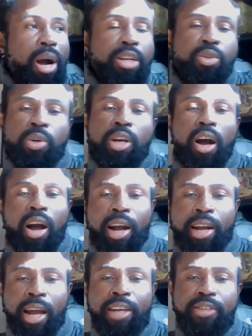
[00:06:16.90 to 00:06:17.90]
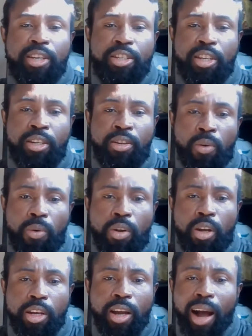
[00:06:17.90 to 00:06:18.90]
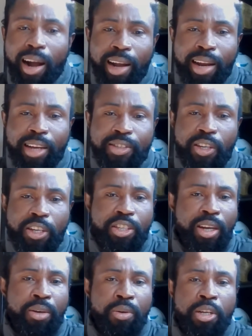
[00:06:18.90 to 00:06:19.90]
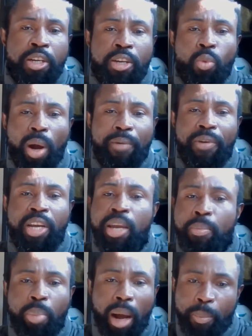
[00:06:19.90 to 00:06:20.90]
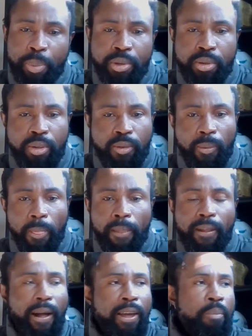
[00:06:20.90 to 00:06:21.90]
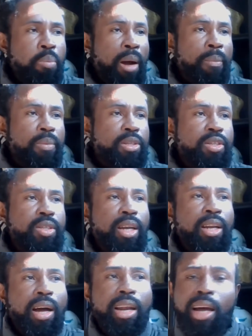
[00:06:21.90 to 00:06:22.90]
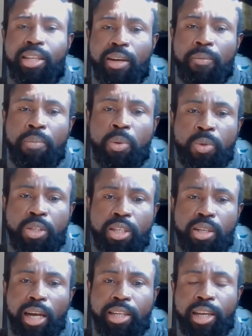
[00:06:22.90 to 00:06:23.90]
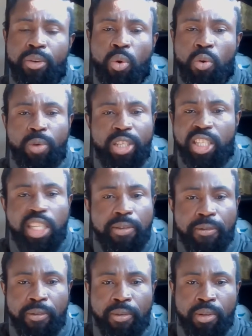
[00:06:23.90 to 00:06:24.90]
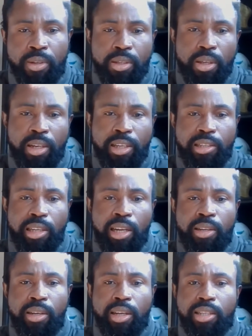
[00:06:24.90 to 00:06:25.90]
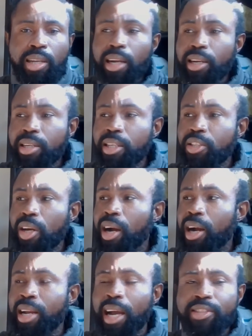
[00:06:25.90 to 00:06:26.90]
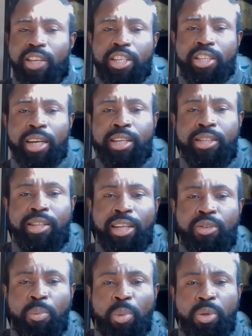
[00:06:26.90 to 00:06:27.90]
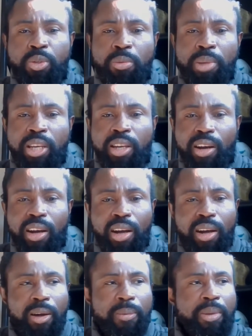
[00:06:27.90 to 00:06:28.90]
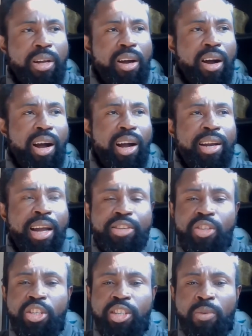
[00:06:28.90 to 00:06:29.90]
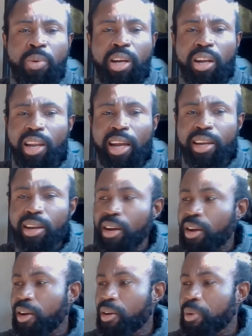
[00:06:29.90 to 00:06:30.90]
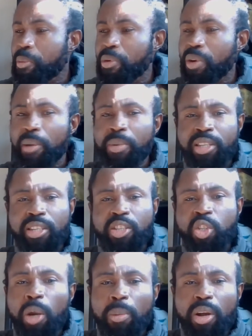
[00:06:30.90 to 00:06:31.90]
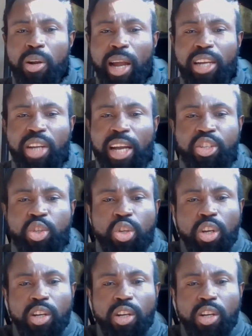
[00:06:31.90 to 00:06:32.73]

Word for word: back to the organization. The organization, they need one for hip hop. Because hip hop sell a lot of music that they don't receive. You understand? That this organization is not supposed to be um organization where like uh let me say self like like